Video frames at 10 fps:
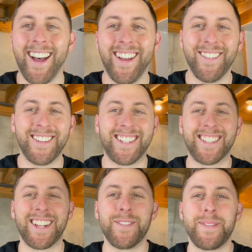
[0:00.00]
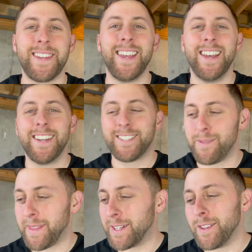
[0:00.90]
which is gonna be
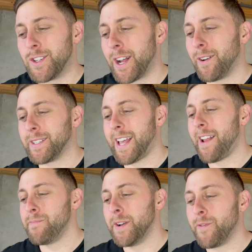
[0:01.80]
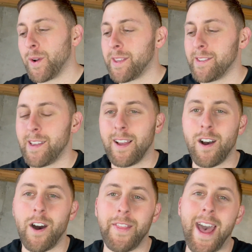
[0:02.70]
something new to the channel because I hadn't been
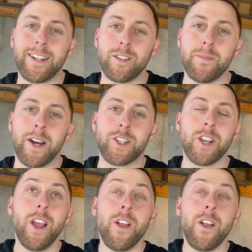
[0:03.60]
focusing on that too much.